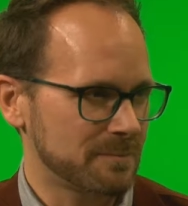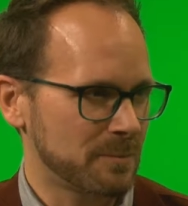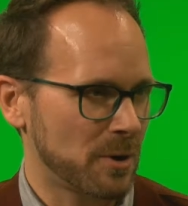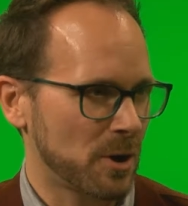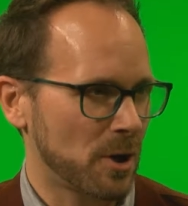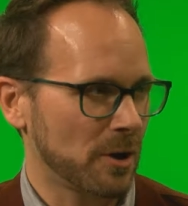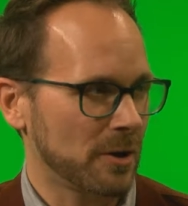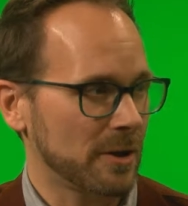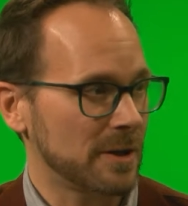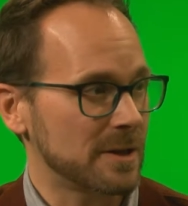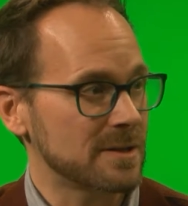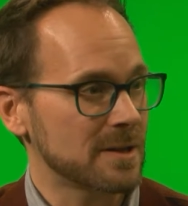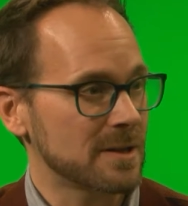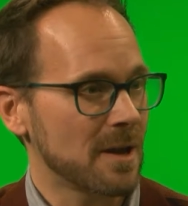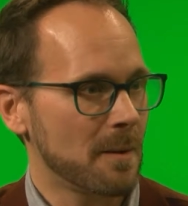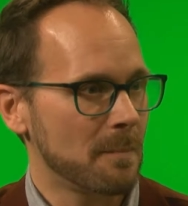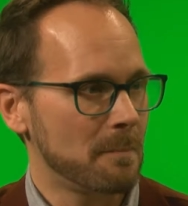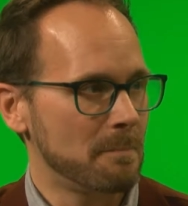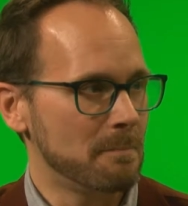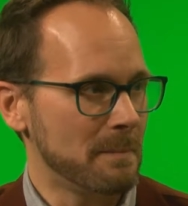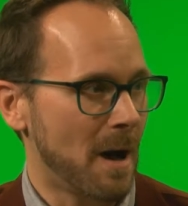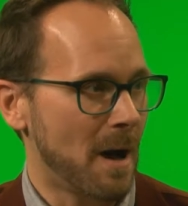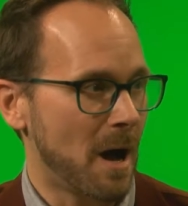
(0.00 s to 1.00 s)
parlance,
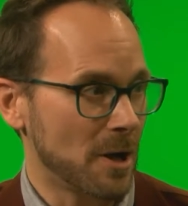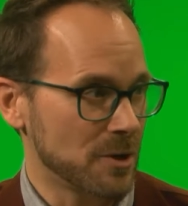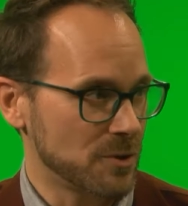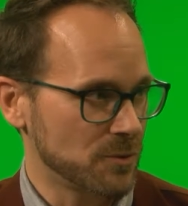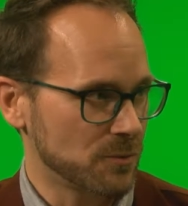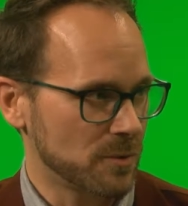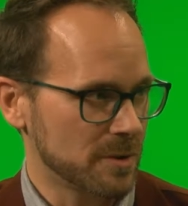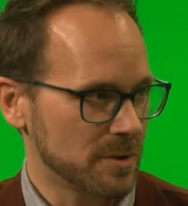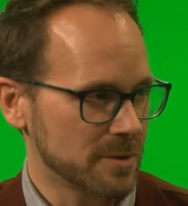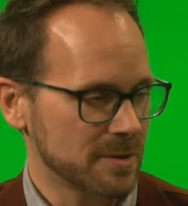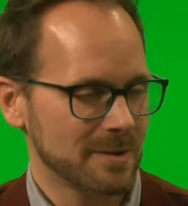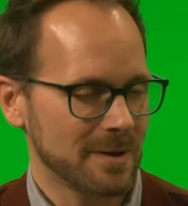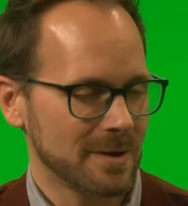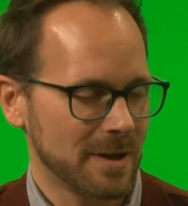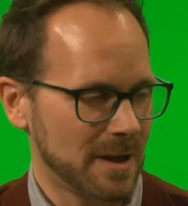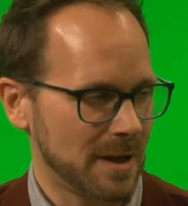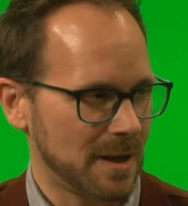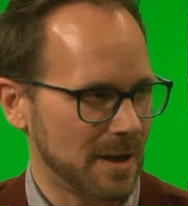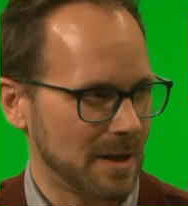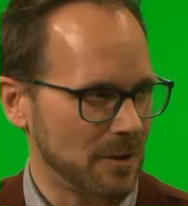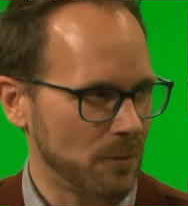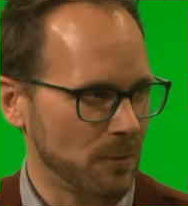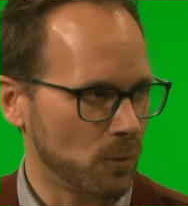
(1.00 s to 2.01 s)
modules.
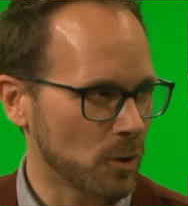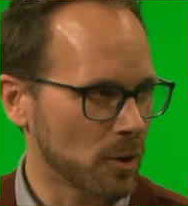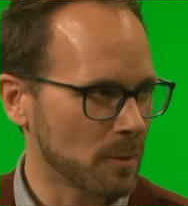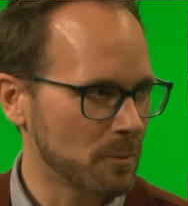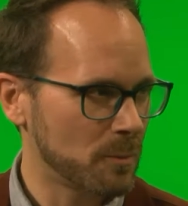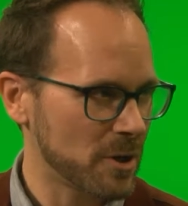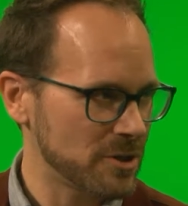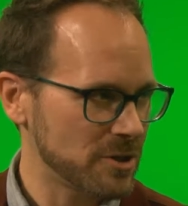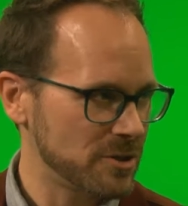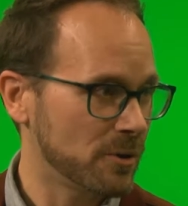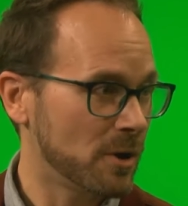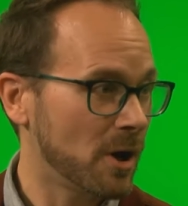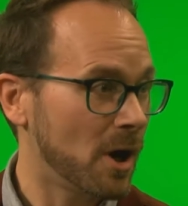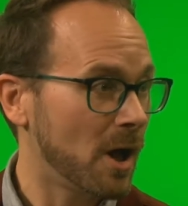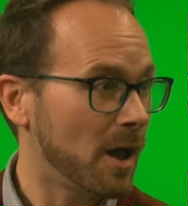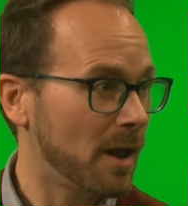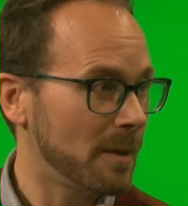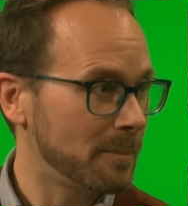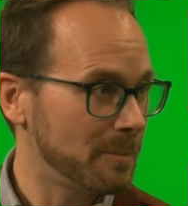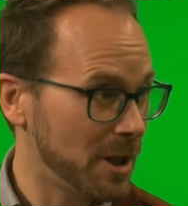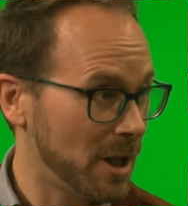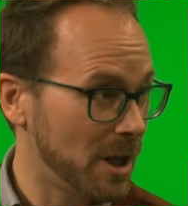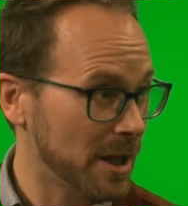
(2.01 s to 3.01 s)
In WordPress, you call
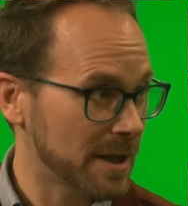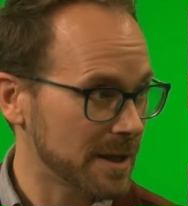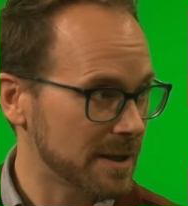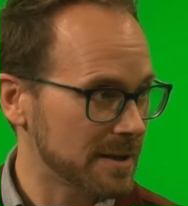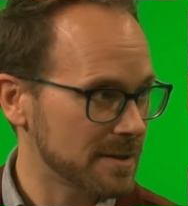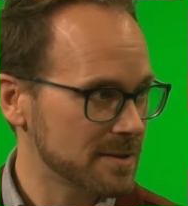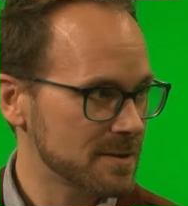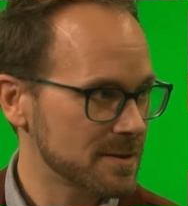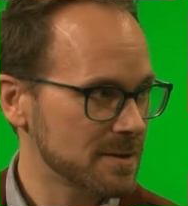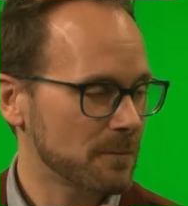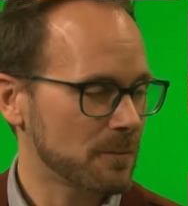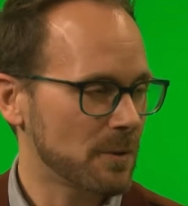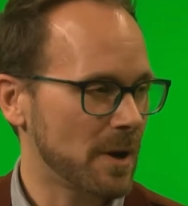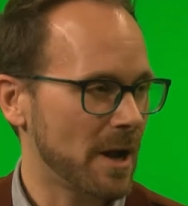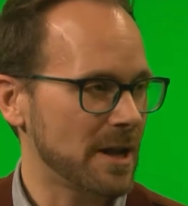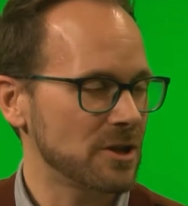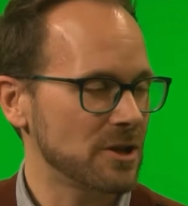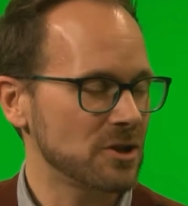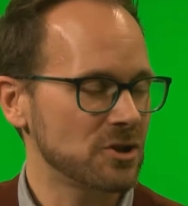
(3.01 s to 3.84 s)
it plugins, right?